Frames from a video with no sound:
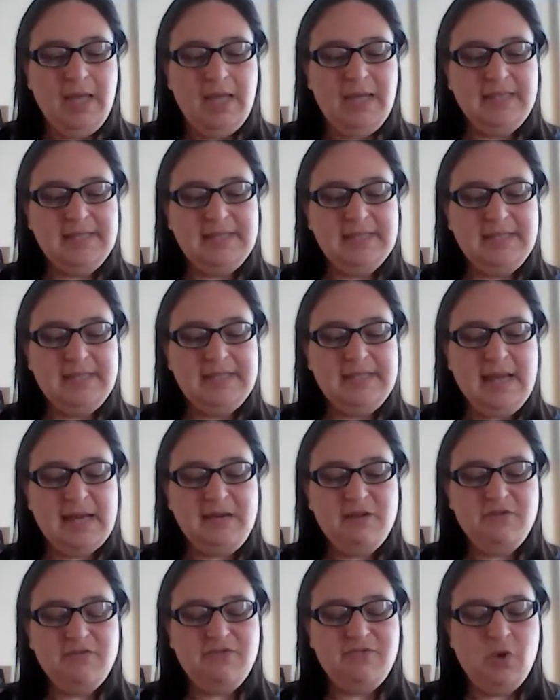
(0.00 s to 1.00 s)
It's an
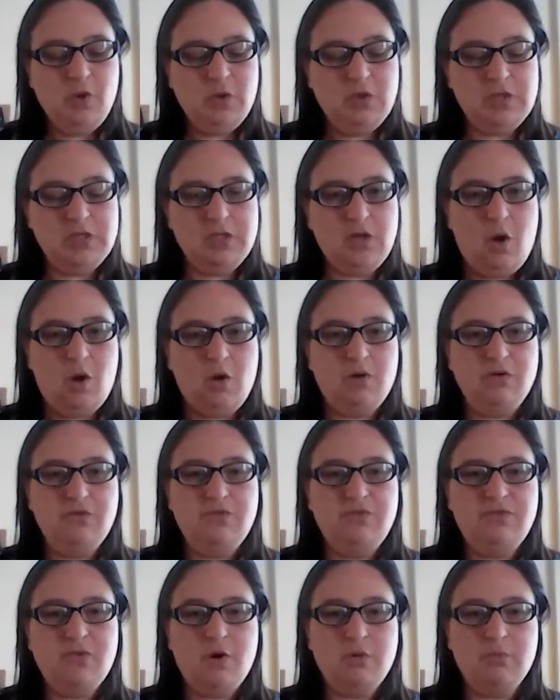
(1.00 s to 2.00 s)
Italian folk song
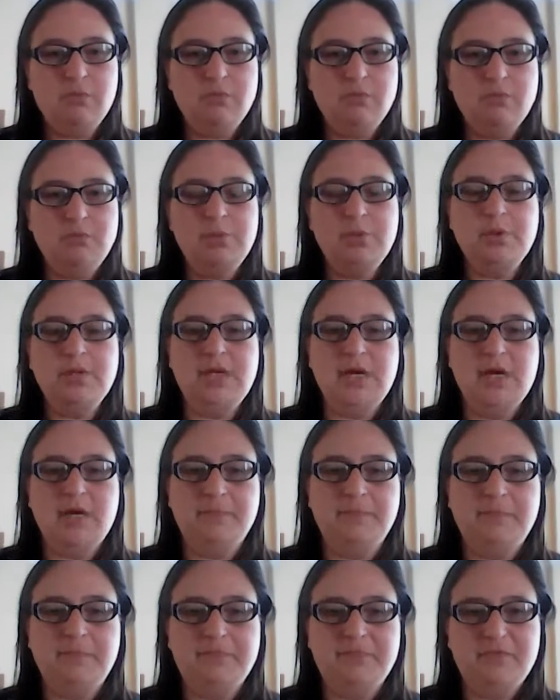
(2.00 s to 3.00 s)
from Puglia,
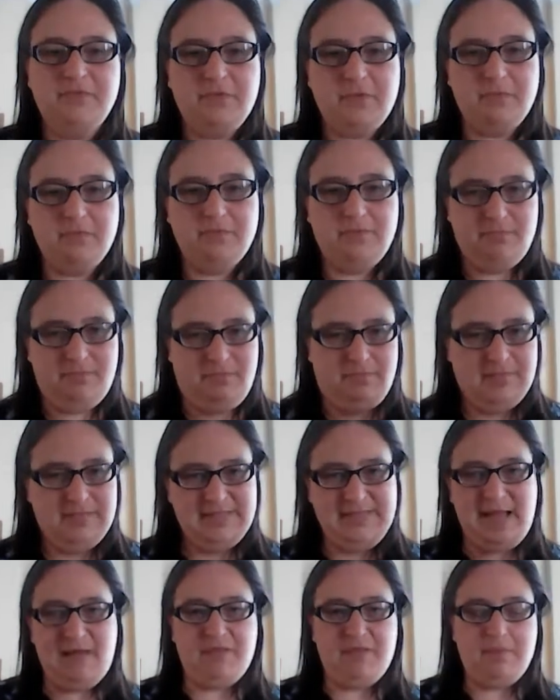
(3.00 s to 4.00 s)
from the
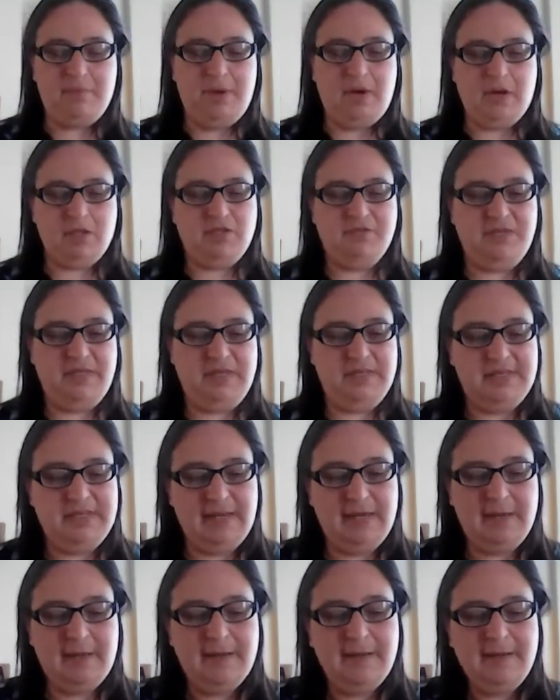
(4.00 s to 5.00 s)
southern part of
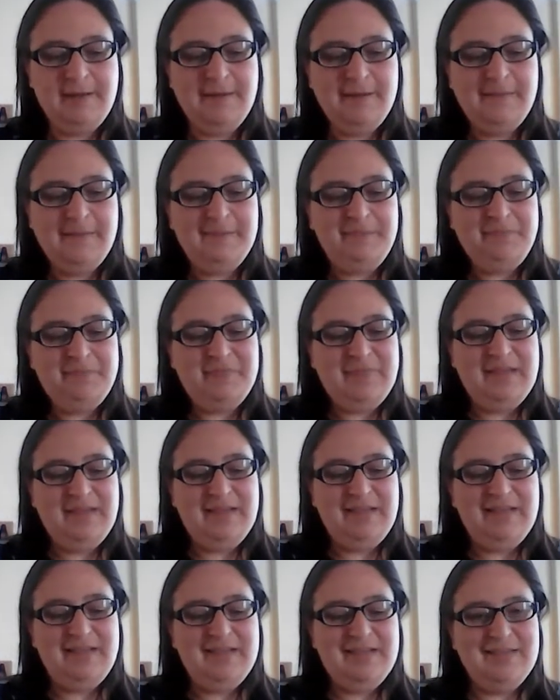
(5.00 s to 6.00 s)
Italy.
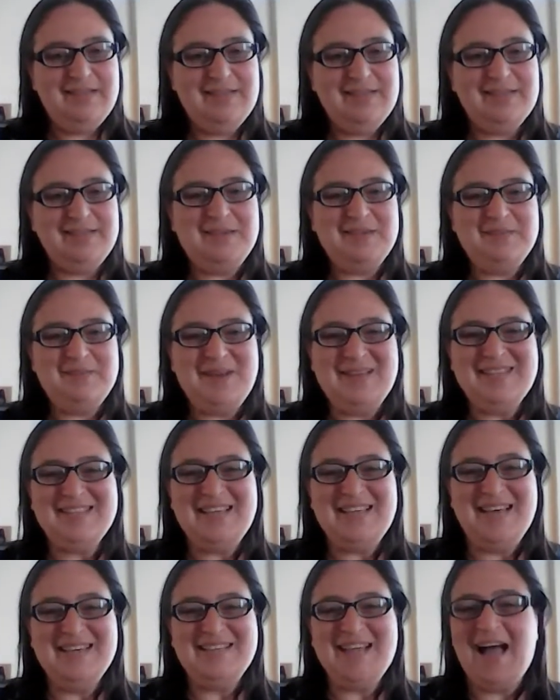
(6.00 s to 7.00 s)
So on the plus
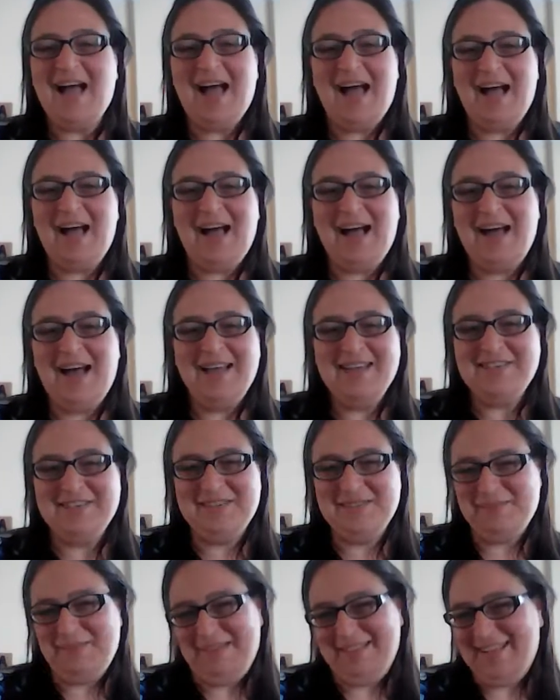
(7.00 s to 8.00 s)
side, I
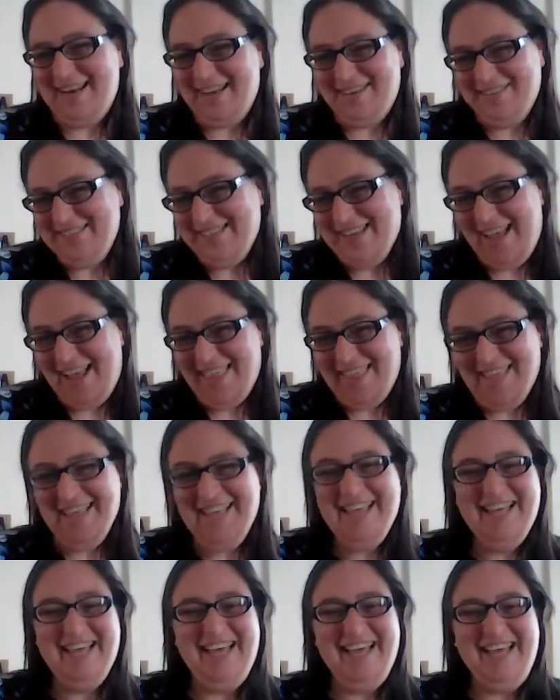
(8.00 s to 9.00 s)
don't speak the language either.
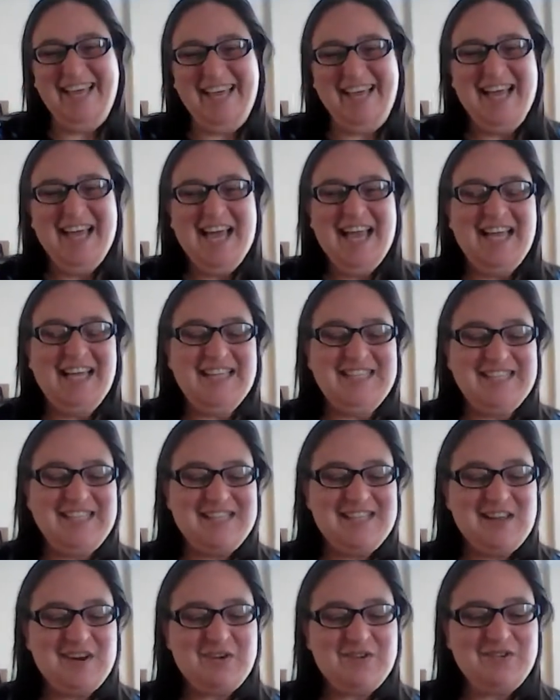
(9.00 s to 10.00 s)
It's
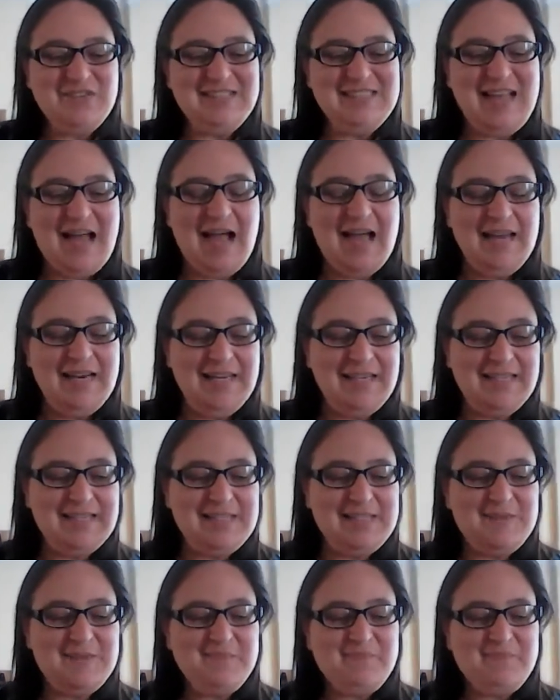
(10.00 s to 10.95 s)
in the local dialect.